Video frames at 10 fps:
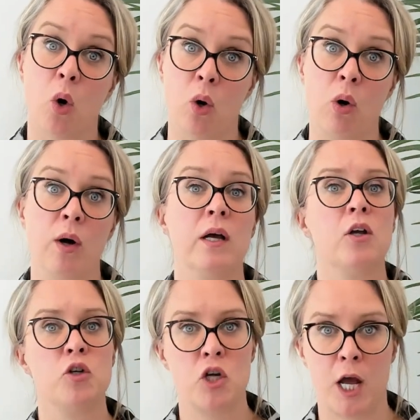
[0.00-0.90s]
or
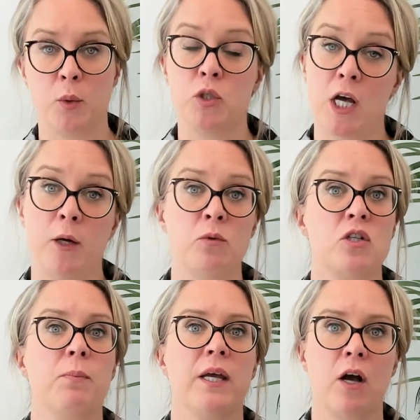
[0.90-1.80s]
no,
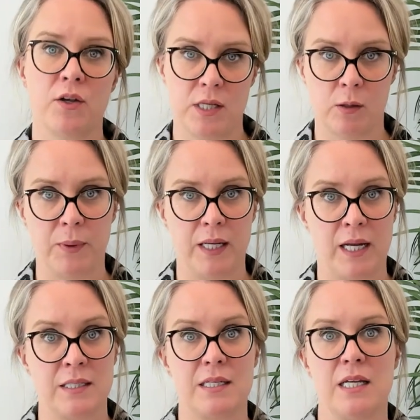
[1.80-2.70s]
don't, because it'll be an
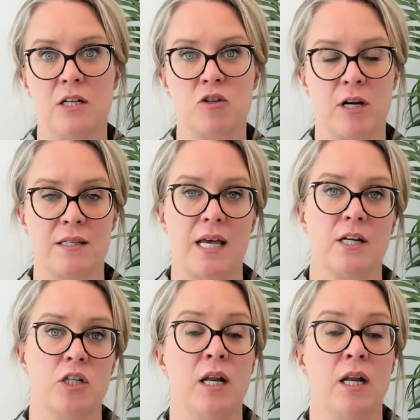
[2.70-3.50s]
antecedent transaction